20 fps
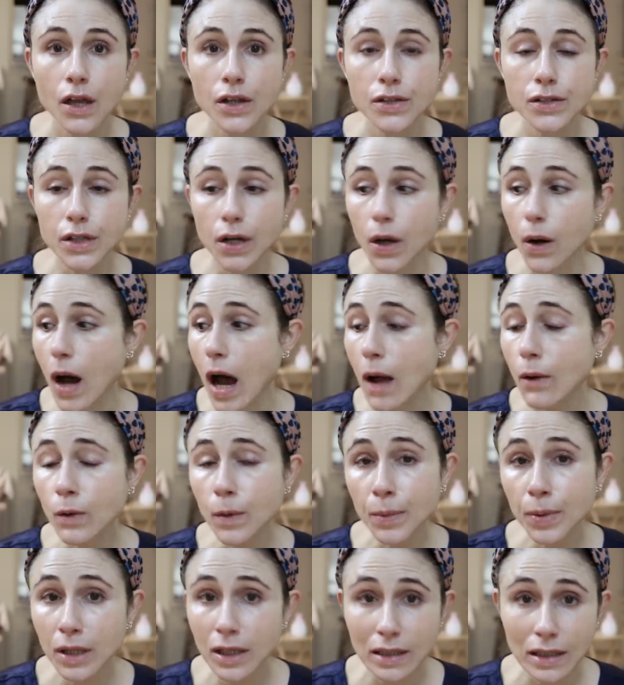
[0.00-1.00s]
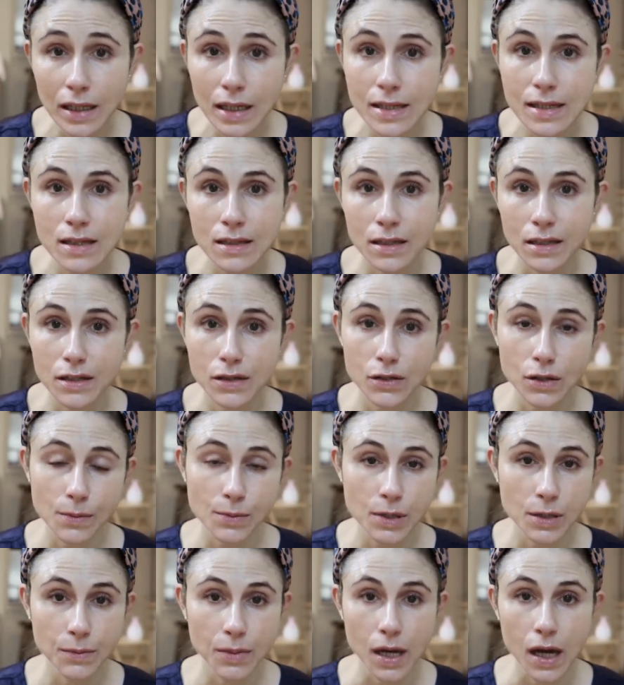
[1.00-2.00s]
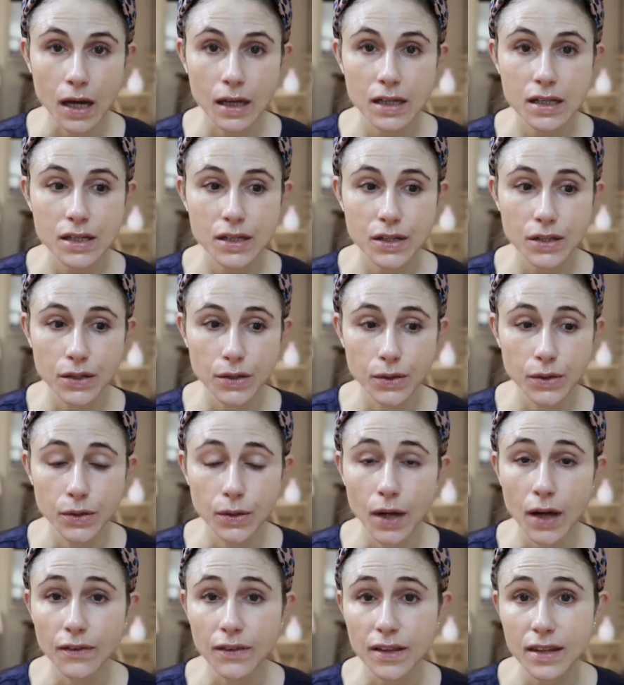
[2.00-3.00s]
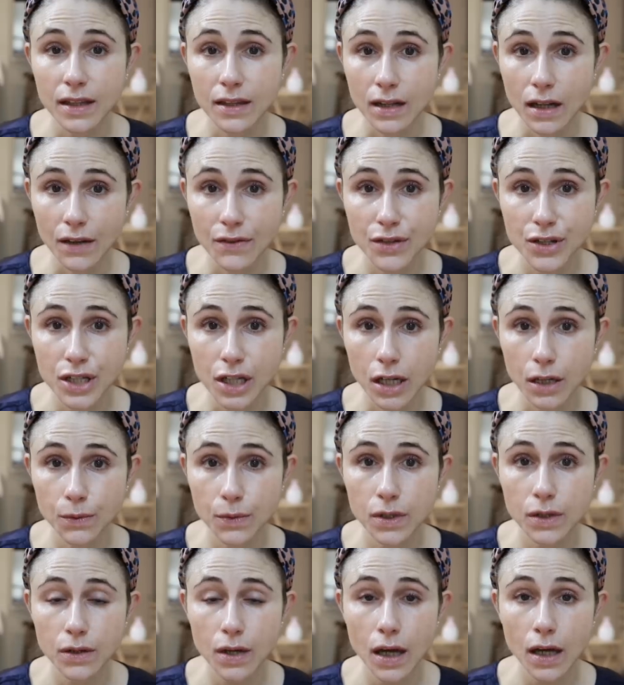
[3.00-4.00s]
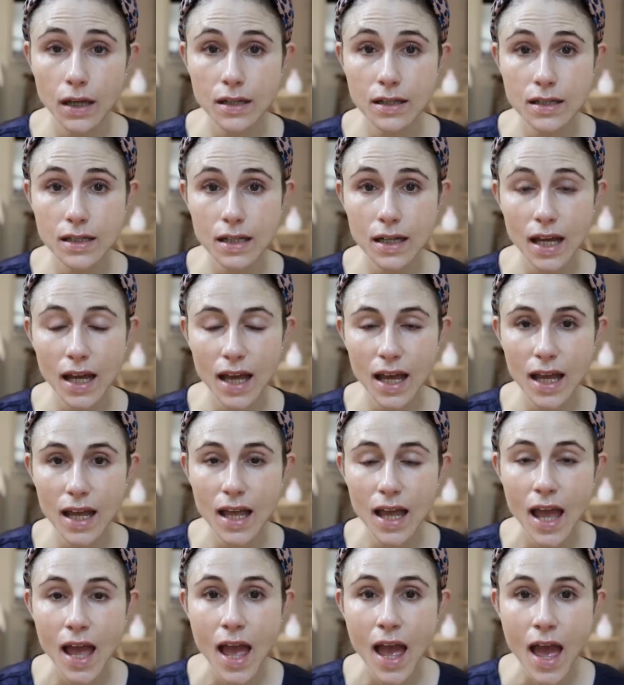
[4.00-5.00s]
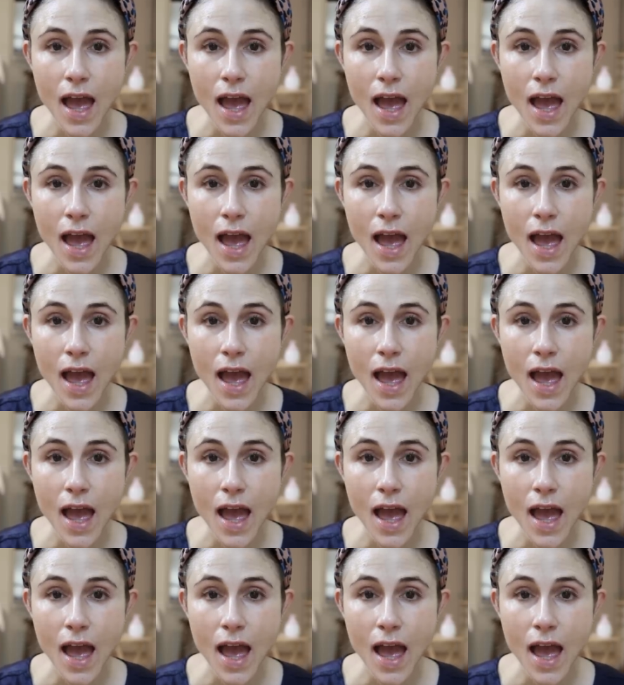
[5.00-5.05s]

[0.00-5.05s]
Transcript: So I will put links in the description box to everything that I've shared with you guys today.